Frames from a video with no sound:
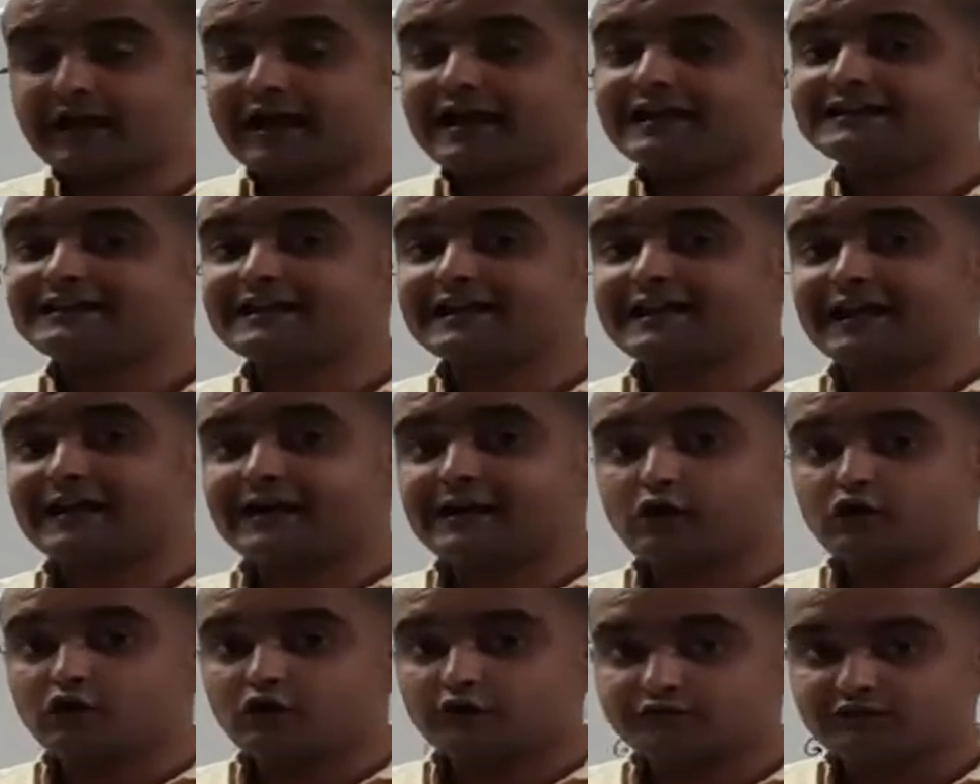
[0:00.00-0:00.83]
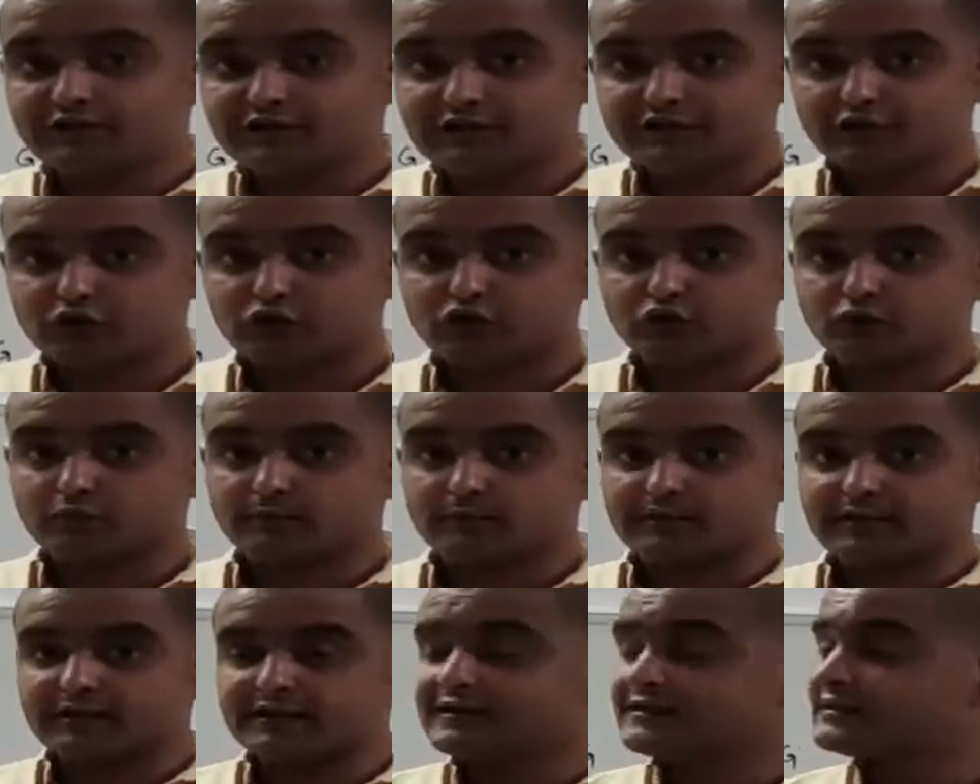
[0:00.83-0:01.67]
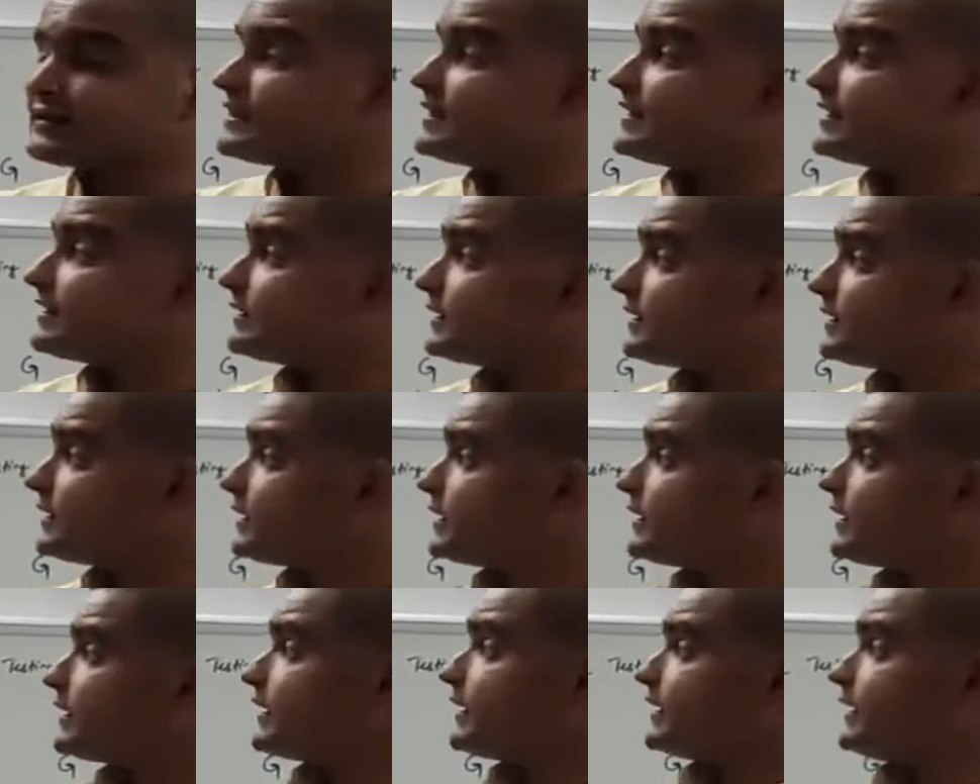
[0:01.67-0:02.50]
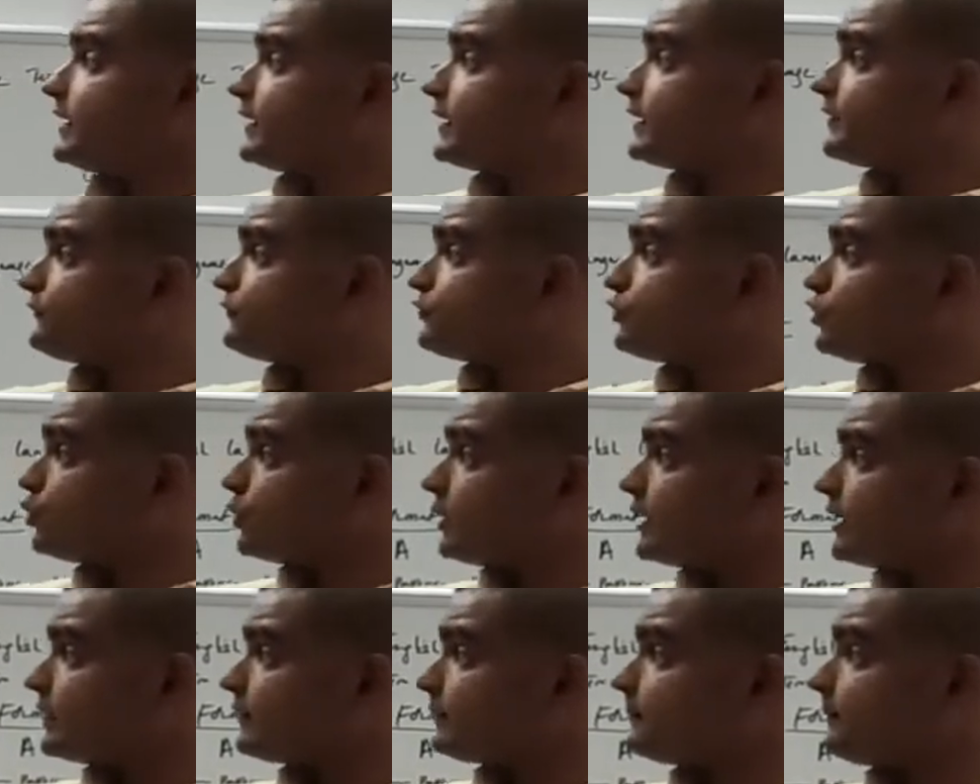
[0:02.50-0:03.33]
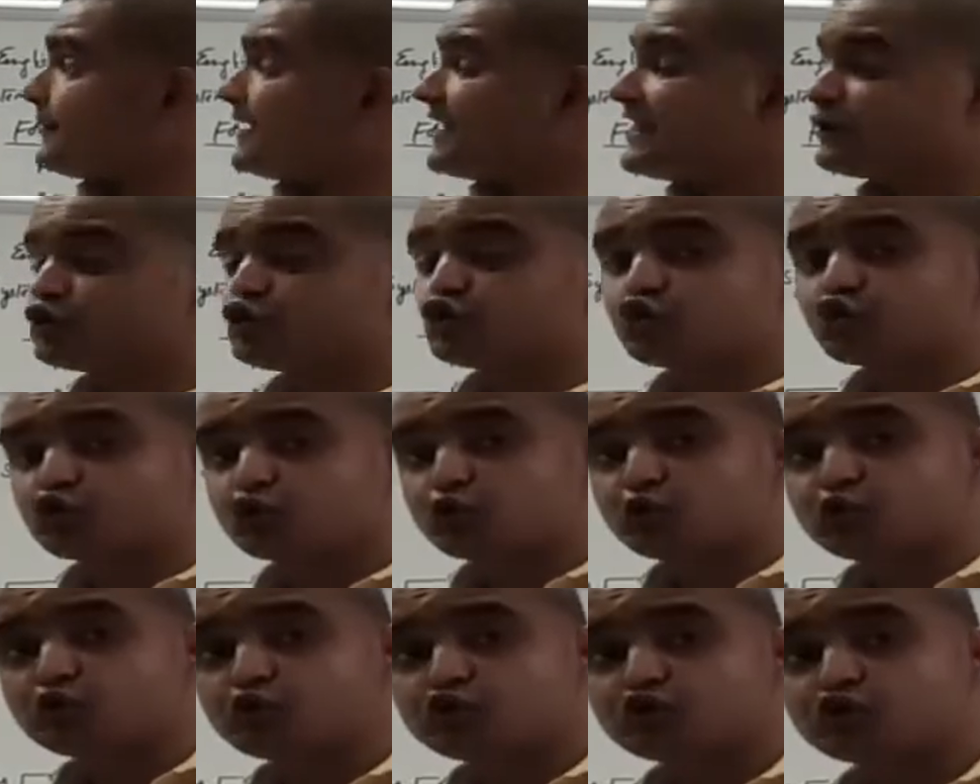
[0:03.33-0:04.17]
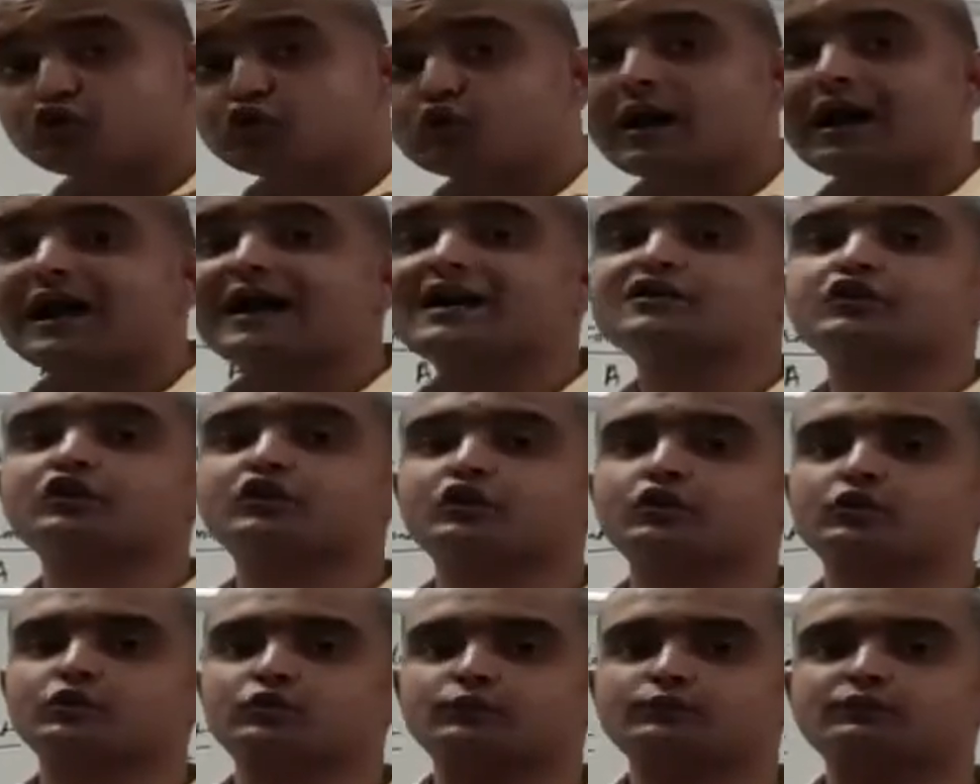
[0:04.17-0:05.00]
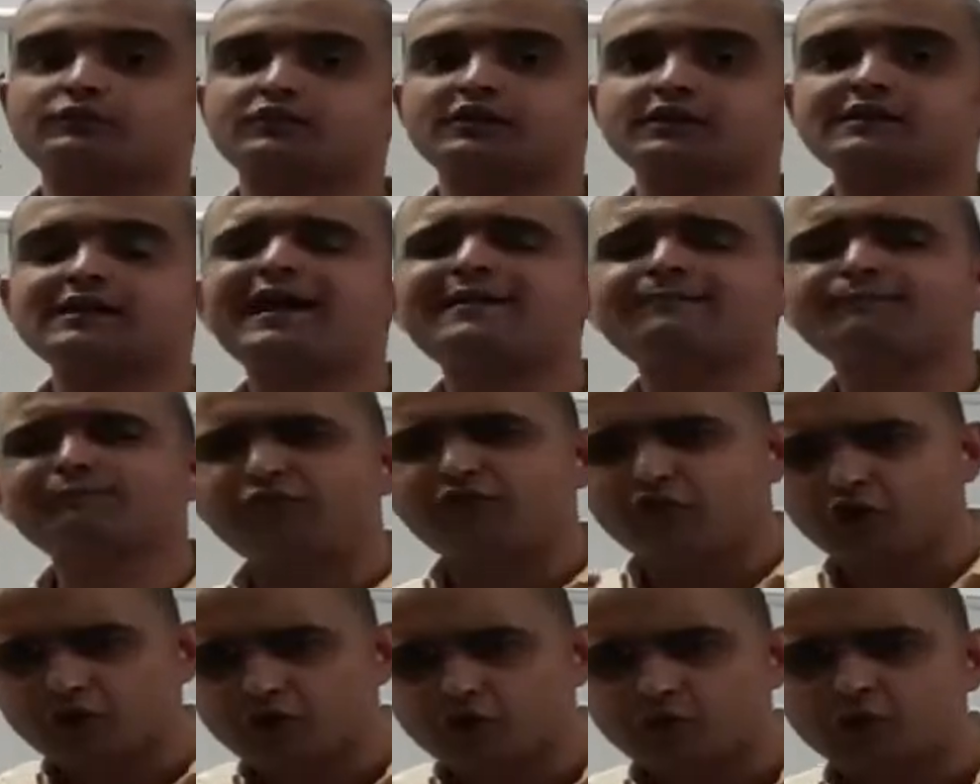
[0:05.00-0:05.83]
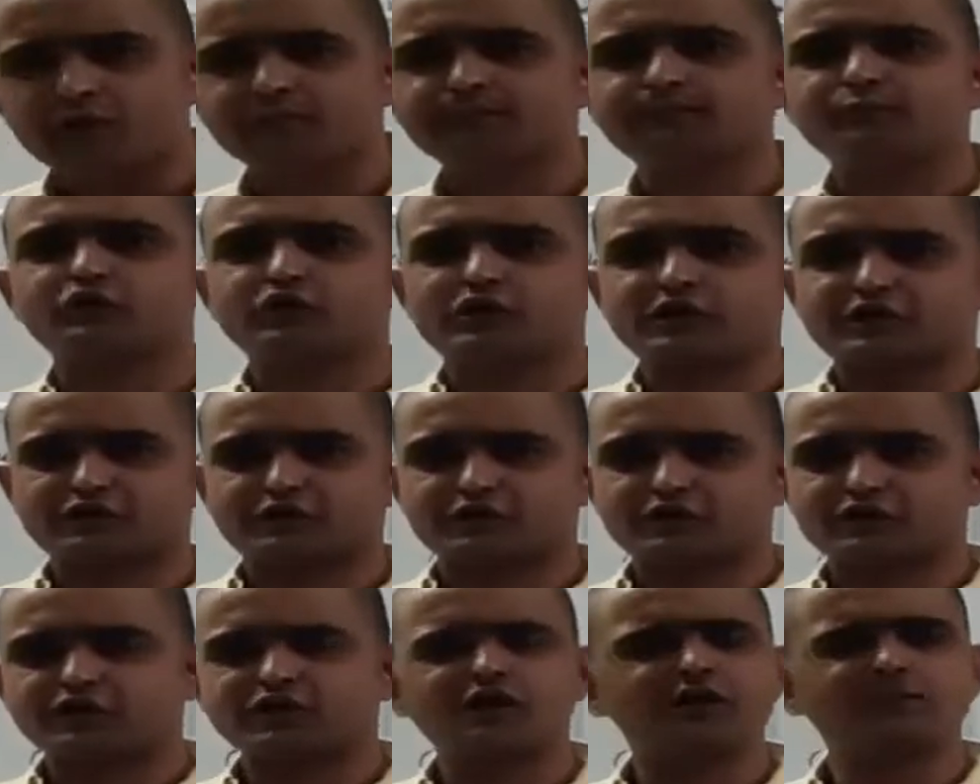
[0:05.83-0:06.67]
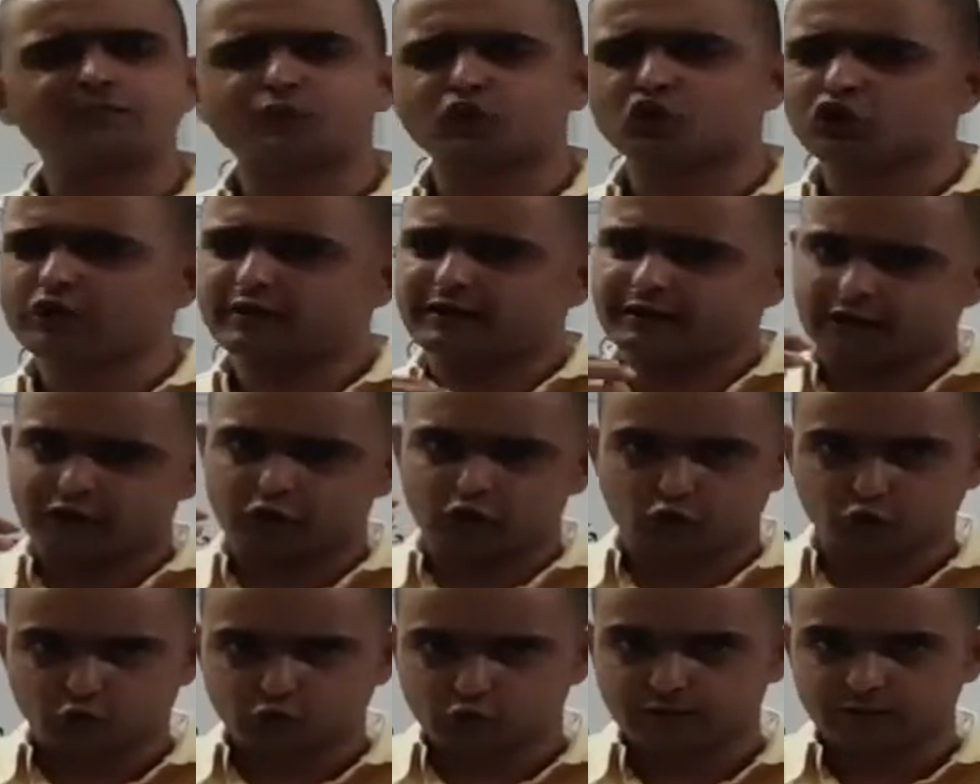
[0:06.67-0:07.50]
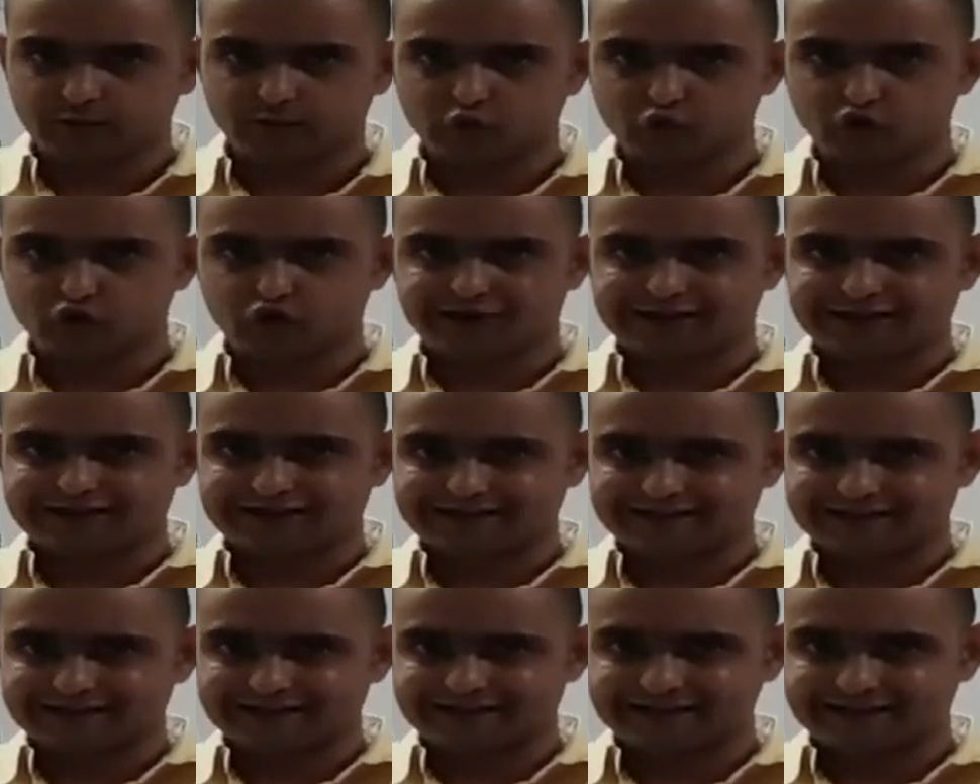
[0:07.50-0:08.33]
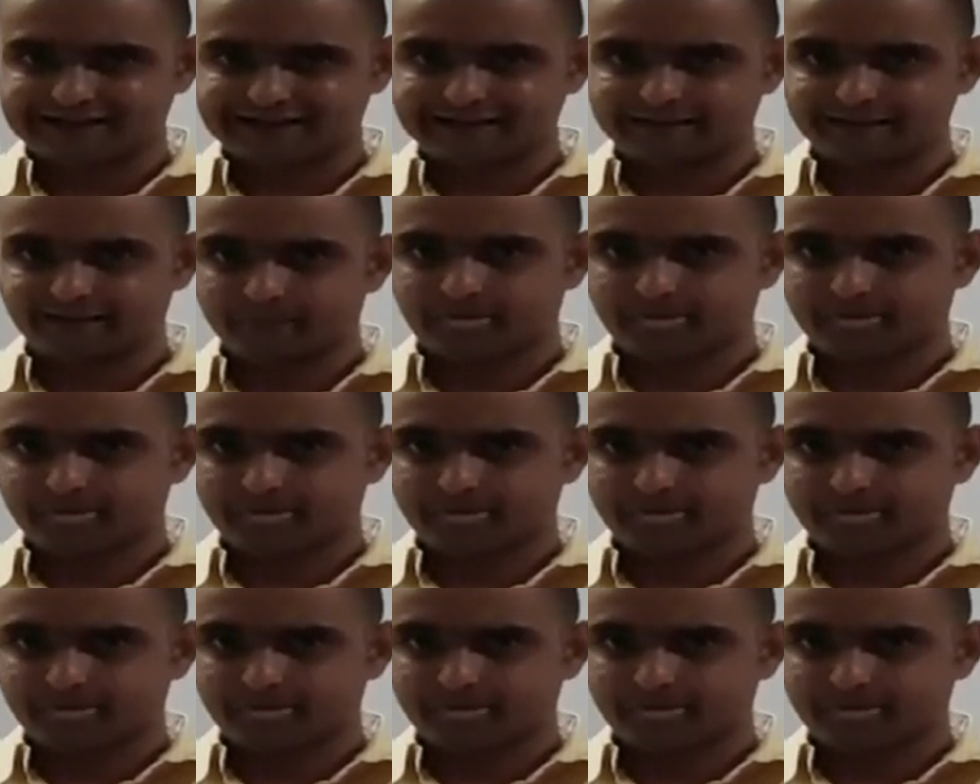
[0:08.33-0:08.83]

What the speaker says: At the end of these 2 minutes, the interviewer may choose to ask you some follow-up questions, not more than 2 in most cases.